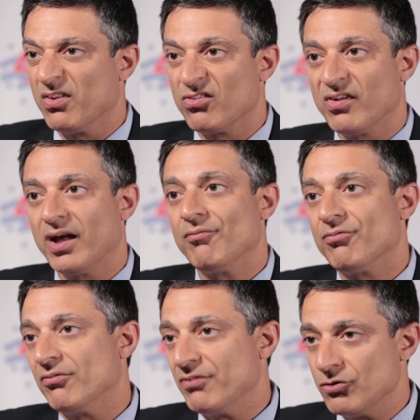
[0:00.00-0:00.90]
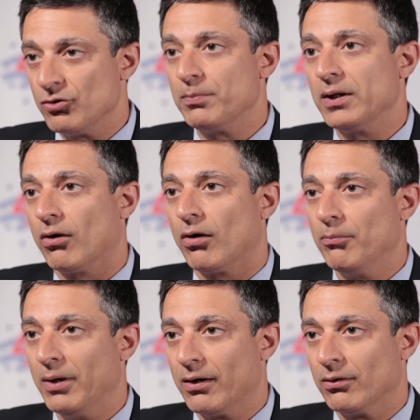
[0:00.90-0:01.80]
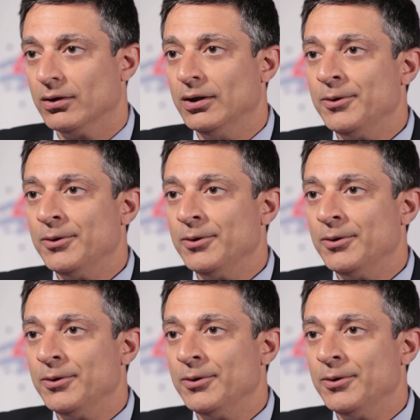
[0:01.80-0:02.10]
The same for VGPR or better.